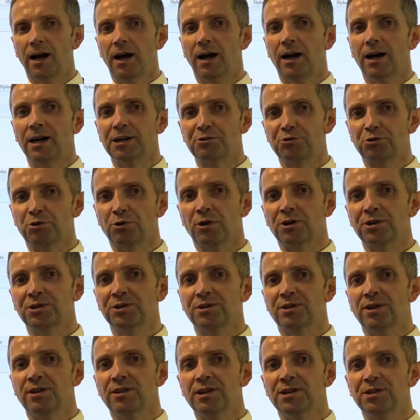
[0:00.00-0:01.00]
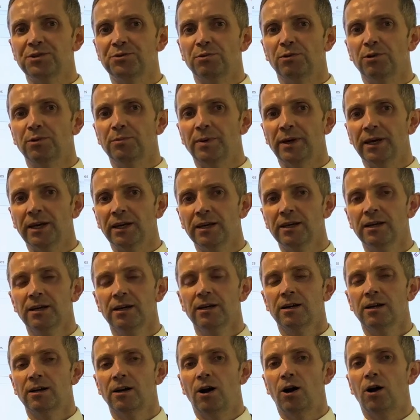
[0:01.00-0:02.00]
I trust that this will be
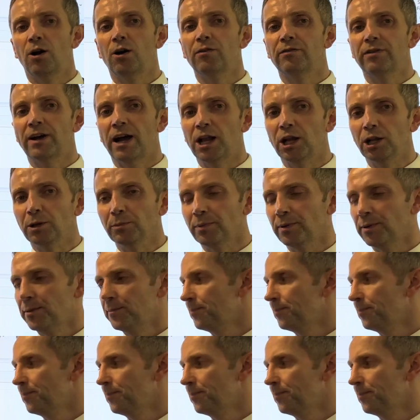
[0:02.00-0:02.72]
of help.